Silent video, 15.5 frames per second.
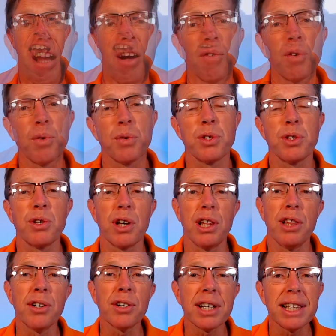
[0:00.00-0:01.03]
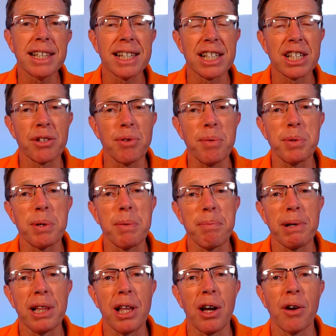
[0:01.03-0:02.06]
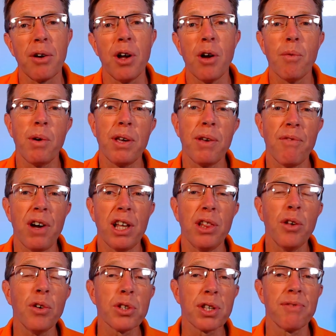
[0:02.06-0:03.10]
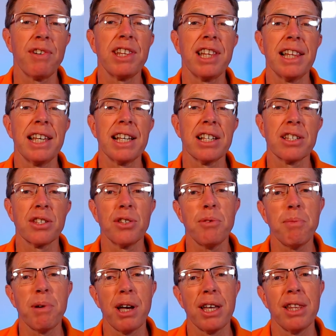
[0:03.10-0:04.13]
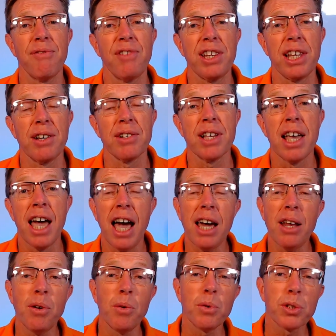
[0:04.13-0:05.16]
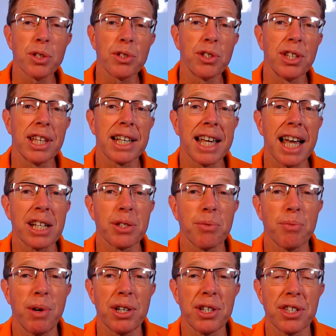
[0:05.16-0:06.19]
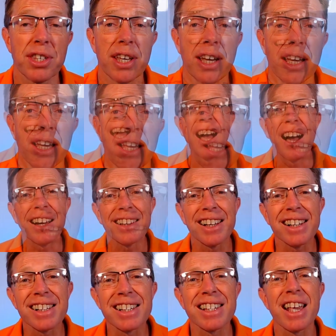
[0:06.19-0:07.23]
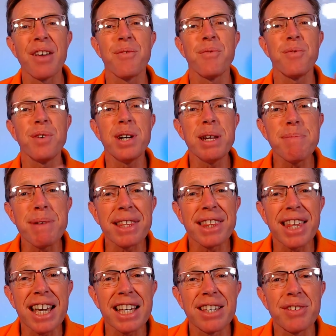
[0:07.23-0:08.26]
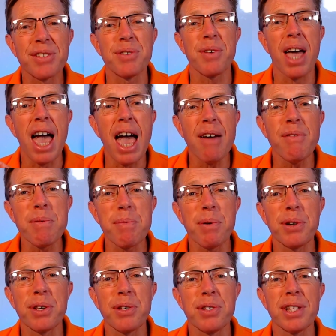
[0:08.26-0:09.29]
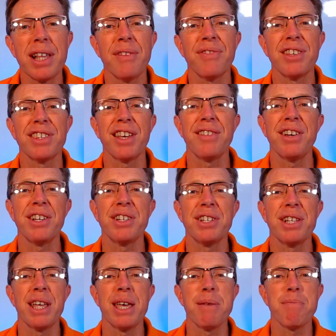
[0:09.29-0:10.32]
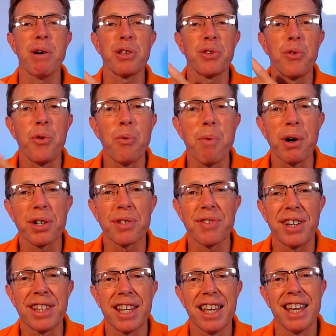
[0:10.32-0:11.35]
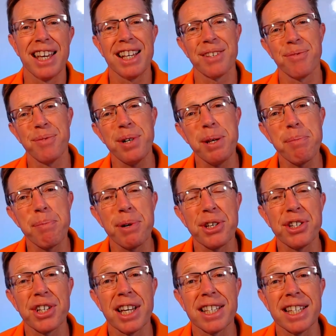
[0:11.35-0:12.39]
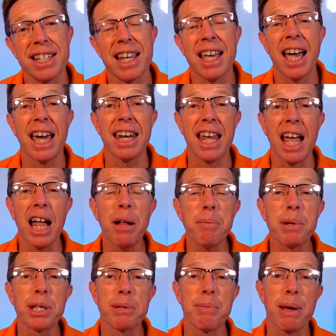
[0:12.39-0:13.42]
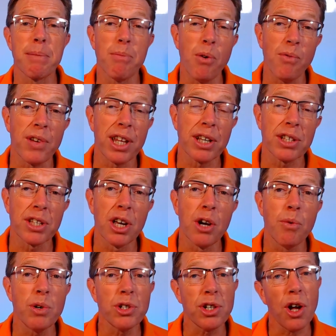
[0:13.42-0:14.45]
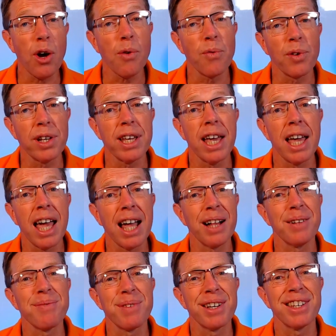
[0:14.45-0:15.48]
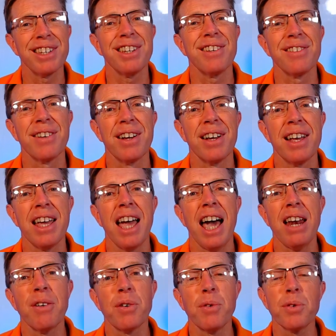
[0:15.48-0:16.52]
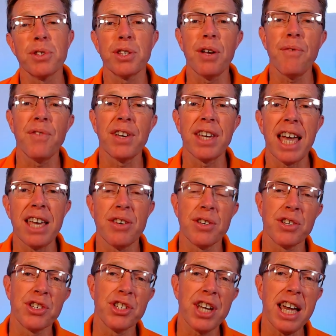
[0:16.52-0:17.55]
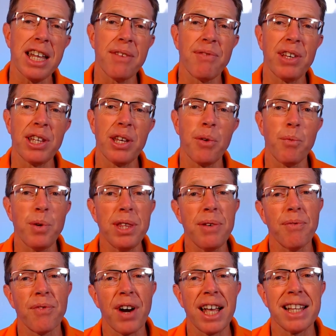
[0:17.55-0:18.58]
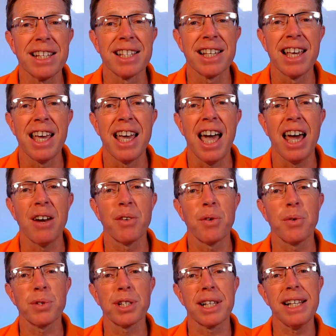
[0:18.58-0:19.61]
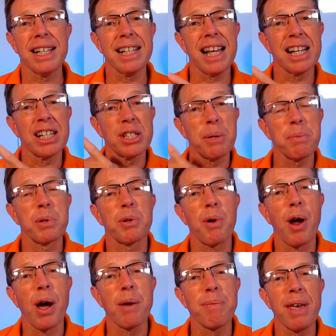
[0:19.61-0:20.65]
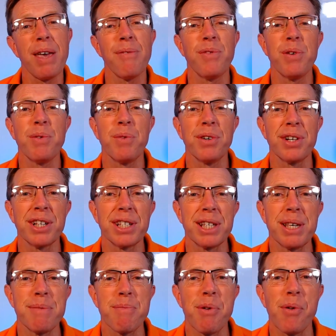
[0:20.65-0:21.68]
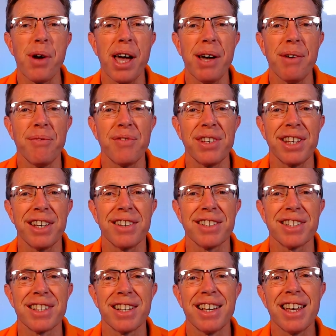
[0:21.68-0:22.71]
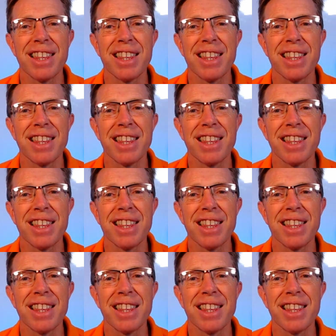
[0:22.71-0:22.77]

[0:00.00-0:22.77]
Of course, you can look in the description below where you find lots of other links to my other videos and also to the gas register. I'd like to say a really big thank you to everybody who's left a donation in my Toolbox Fund. It's really appreciated and it helped me to make more videos which will hopefully help you. And of course, don't forget you can share the video with your friends and of course click that subscribe if you want to see more help videos.